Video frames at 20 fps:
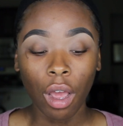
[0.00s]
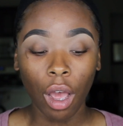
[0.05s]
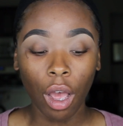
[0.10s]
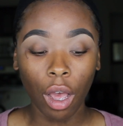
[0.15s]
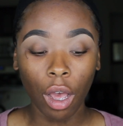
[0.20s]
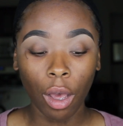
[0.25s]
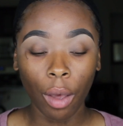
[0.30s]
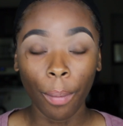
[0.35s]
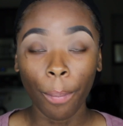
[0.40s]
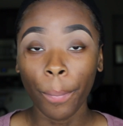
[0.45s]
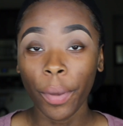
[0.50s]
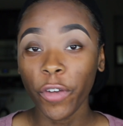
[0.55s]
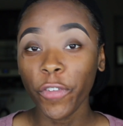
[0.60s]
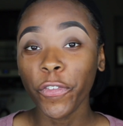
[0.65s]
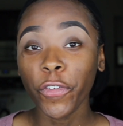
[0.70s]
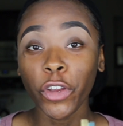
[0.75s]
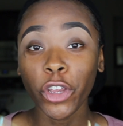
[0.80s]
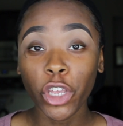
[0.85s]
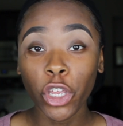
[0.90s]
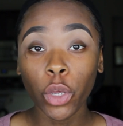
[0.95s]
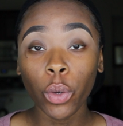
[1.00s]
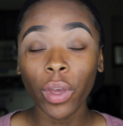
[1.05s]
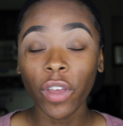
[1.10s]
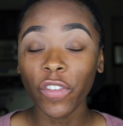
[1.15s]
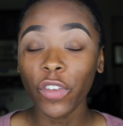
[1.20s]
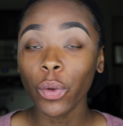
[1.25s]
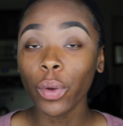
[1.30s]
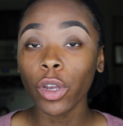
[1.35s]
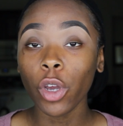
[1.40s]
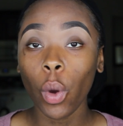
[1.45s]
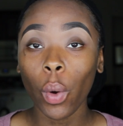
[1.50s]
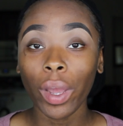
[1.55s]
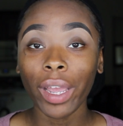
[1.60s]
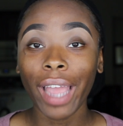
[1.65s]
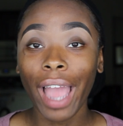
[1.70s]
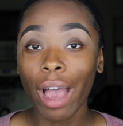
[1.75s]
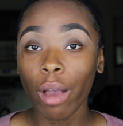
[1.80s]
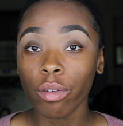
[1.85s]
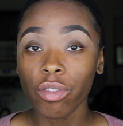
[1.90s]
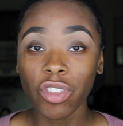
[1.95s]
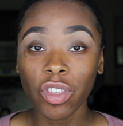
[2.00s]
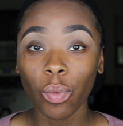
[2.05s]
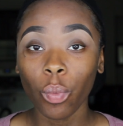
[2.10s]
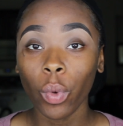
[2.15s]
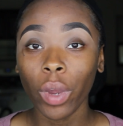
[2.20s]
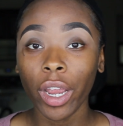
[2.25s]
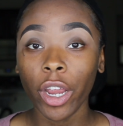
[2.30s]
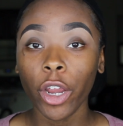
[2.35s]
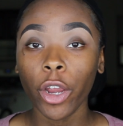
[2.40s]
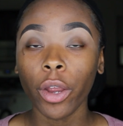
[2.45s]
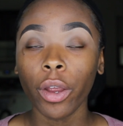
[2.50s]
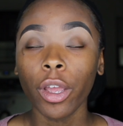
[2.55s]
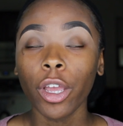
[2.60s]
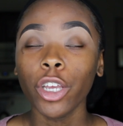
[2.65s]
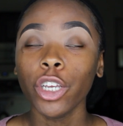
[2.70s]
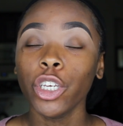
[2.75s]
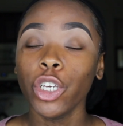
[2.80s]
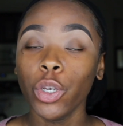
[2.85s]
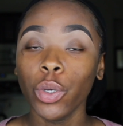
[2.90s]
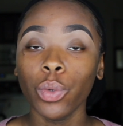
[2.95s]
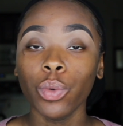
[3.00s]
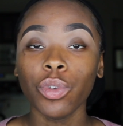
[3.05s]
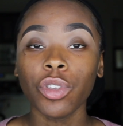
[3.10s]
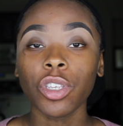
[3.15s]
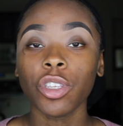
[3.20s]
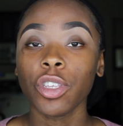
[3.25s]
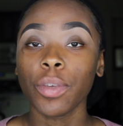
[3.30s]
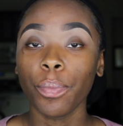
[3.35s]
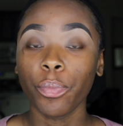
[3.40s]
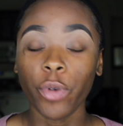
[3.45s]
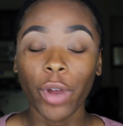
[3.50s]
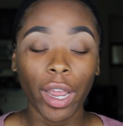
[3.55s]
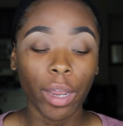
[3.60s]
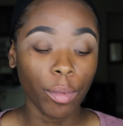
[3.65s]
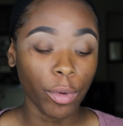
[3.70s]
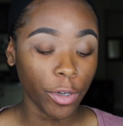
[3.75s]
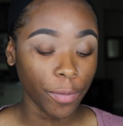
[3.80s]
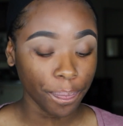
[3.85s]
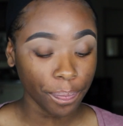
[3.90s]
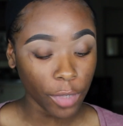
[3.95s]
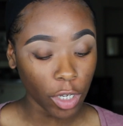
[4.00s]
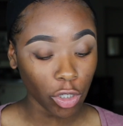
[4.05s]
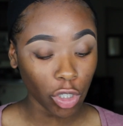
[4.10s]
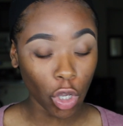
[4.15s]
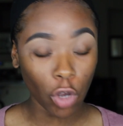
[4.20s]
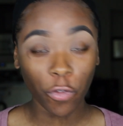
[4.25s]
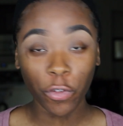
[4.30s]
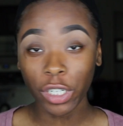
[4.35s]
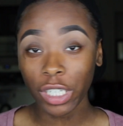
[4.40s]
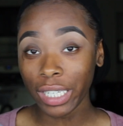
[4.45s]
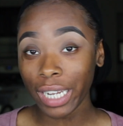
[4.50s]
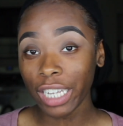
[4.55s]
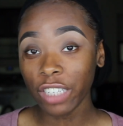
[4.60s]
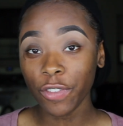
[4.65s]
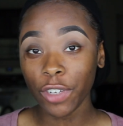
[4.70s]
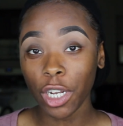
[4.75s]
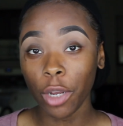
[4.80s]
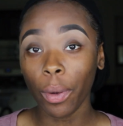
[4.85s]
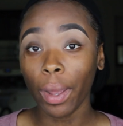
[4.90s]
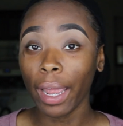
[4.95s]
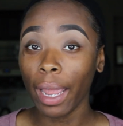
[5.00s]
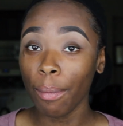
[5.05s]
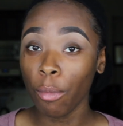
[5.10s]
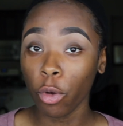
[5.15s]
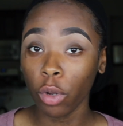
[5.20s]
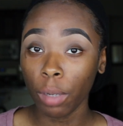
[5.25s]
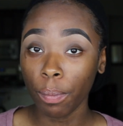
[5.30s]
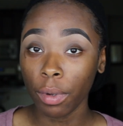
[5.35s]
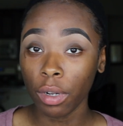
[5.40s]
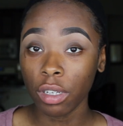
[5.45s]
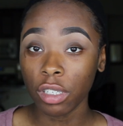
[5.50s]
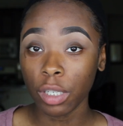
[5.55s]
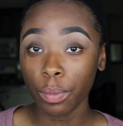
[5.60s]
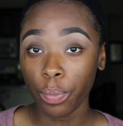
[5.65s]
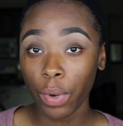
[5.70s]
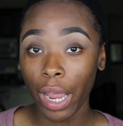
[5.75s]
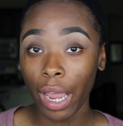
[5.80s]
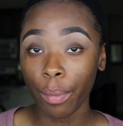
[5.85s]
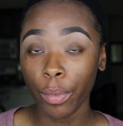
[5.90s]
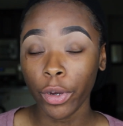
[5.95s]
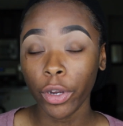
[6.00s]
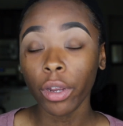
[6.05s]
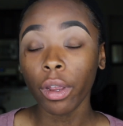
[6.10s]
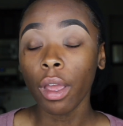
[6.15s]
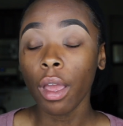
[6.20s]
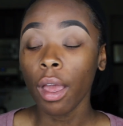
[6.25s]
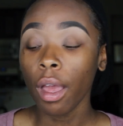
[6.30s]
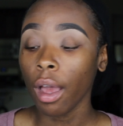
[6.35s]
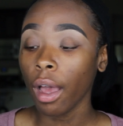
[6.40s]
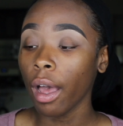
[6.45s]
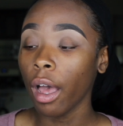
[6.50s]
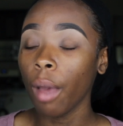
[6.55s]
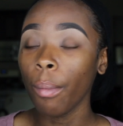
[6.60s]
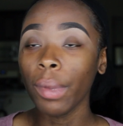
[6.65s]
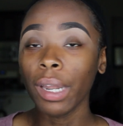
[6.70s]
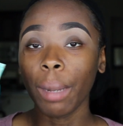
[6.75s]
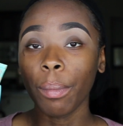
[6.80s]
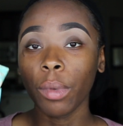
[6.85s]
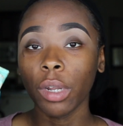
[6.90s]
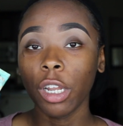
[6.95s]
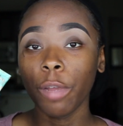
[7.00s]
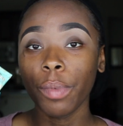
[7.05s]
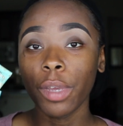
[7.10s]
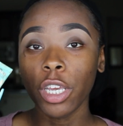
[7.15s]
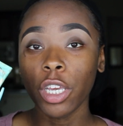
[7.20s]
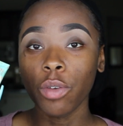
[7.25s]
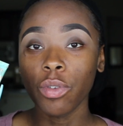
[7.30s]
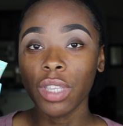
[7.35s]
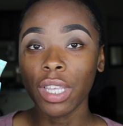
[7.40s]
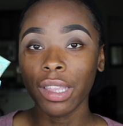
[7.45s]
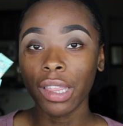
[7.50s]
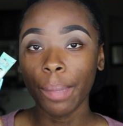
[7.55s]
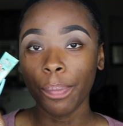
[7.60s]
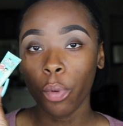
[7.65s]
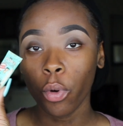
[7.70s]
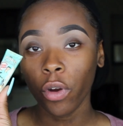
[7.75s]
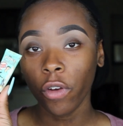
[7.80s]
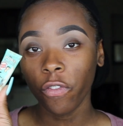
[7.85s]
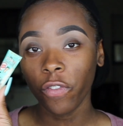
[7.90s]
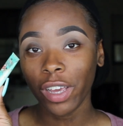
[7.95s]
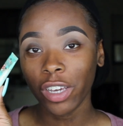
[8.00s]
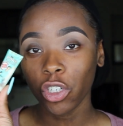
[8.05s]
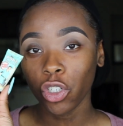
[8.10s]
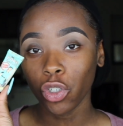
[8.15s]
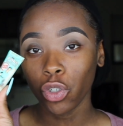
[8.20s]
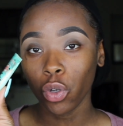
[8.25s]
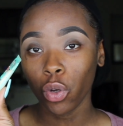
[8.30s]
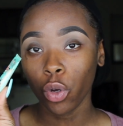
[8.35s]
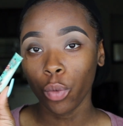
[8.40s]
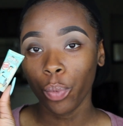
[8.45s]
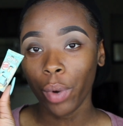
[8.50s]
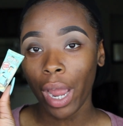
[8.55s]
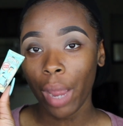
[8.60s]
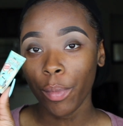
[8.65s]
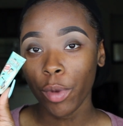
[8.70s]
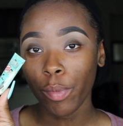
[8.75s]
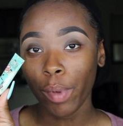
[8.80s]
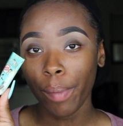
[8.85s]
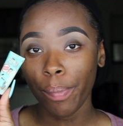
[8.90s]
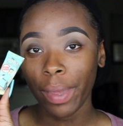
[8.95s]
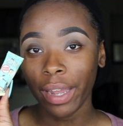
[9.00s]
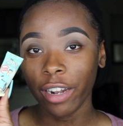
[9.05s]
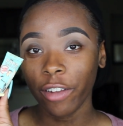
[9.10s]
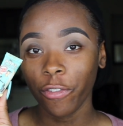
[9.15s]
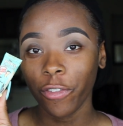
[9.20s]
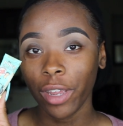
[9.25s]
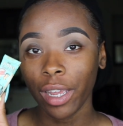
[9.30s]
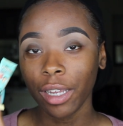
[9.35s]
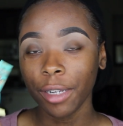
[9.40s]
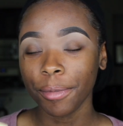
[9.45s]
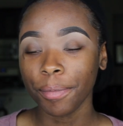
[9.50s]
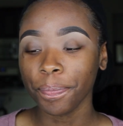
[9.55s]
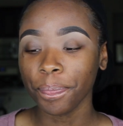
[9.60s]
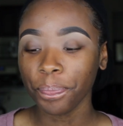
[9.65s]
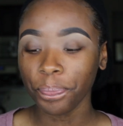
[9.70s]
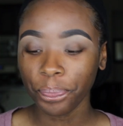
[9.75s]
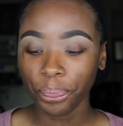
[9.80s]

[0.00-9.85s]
Um, but for you, if you're going out somewhere, use some primer. So for today's video, I am going to put on some primer um, and I'm going to be using the POREfessional Primer by Benefit.